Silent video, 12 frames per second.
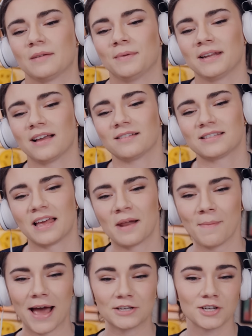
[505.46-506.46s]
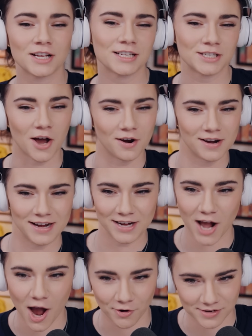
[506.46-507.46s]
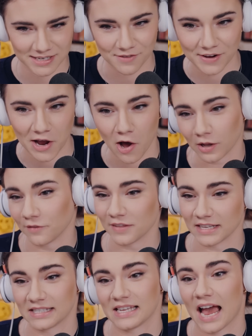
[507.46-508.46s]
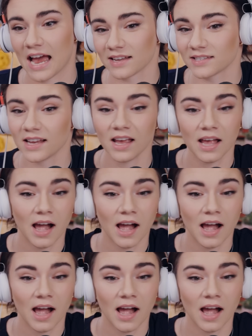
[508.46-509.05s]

Somebody else said, Imagine Kitara in Congress giving all of this sass.